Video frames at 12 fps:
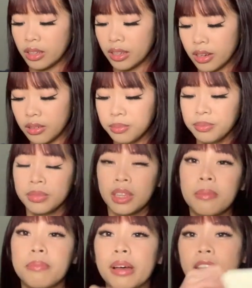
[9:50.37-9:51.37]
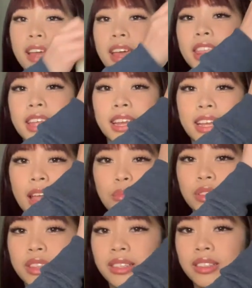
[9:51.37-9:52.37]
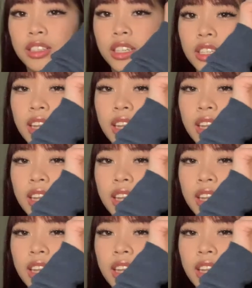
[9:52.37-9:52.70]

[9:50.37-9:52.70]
you know? But, and then it came with this skirt,